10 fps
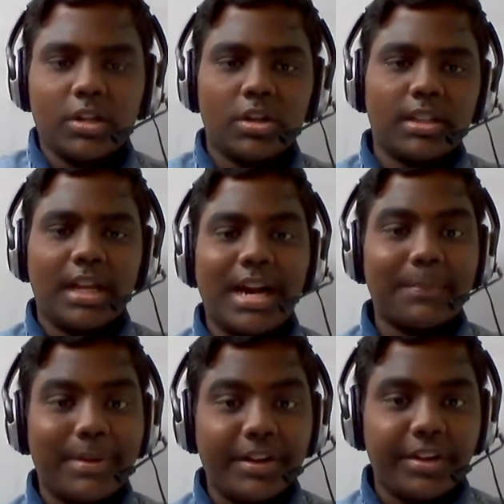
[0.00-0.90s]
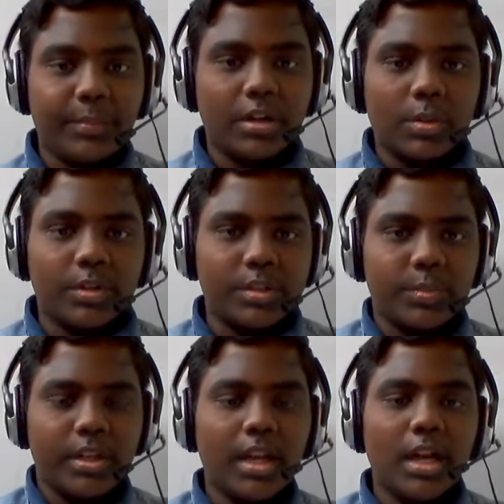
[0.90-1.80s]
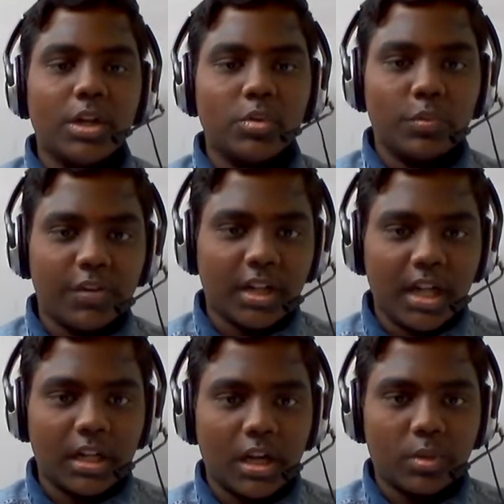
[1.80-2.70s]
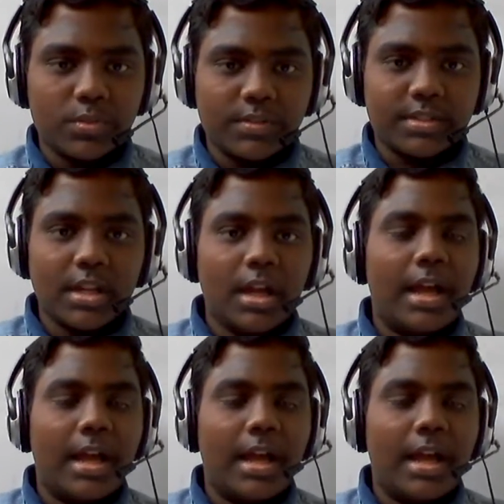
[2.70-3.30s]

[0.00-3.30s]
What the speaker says: or the carpentry work which we do for our house,